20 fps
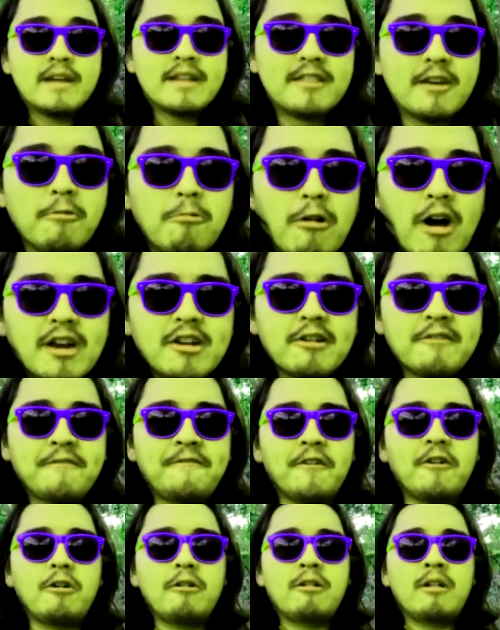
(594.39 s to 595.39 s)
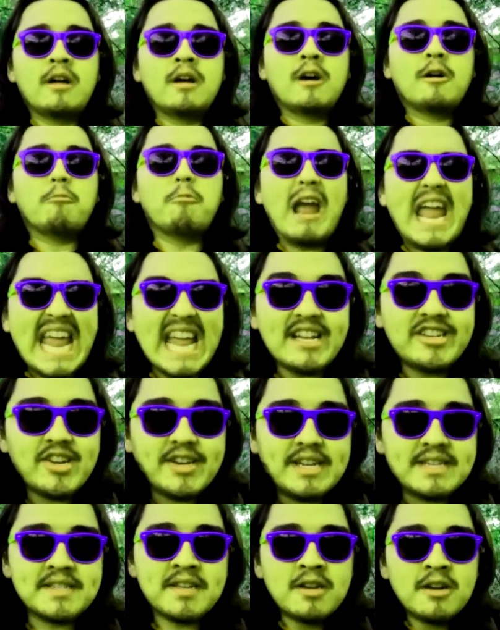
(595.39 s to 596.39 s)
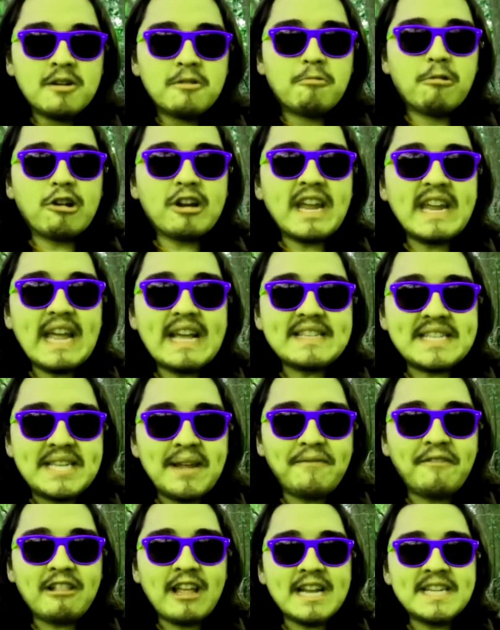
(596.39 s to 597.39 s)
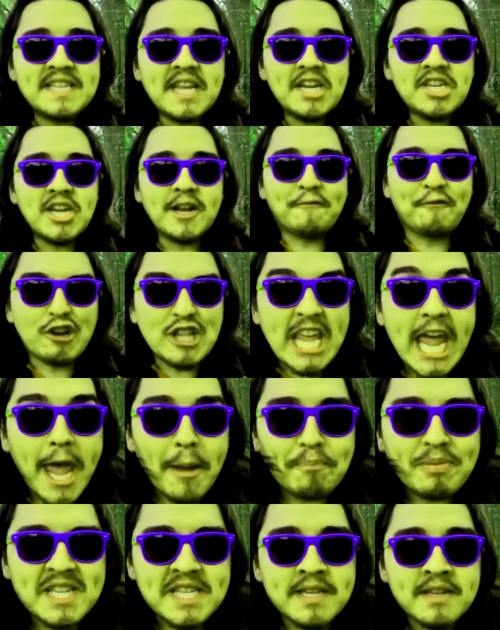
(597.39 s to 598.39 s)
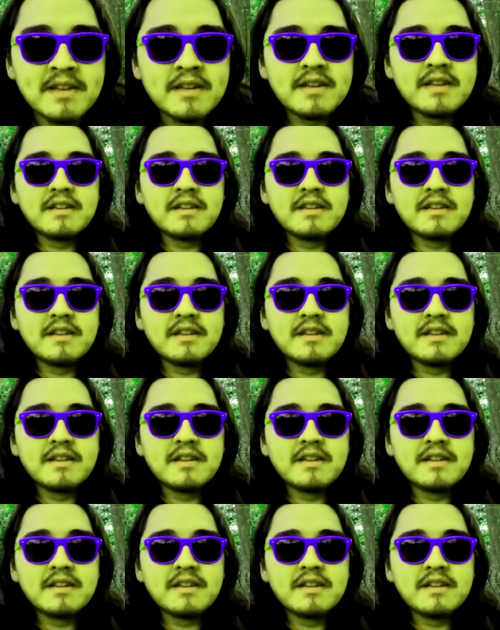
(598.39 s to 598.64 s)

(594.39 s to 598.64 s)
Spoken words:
the wonderful wages working at Civilization for tips.